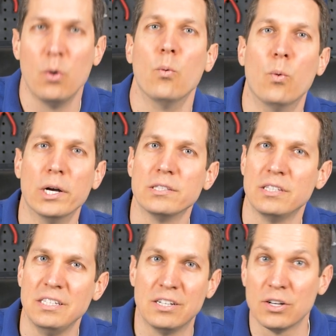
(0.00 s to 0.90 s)
what
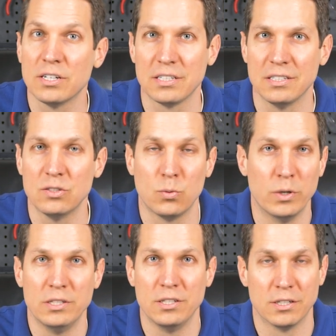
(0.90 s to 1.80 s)
the current is
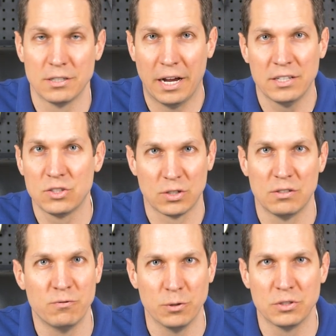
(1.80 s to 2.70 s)
when you're at a
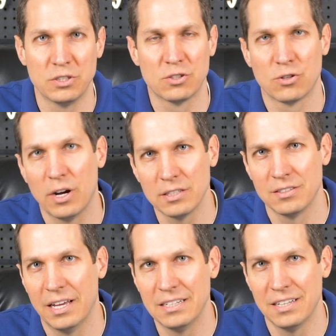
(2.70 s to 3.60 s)
certain voltage
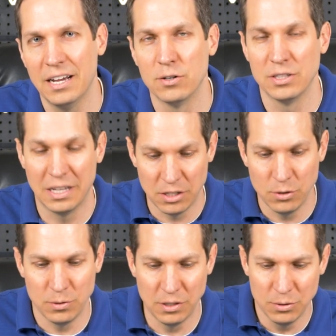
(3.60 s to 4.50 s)
across that diode. And then
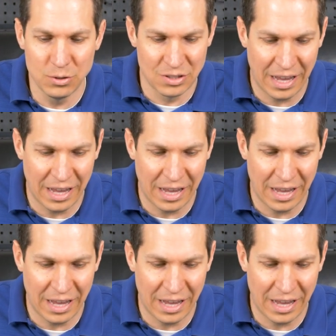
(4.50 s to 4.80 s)
you use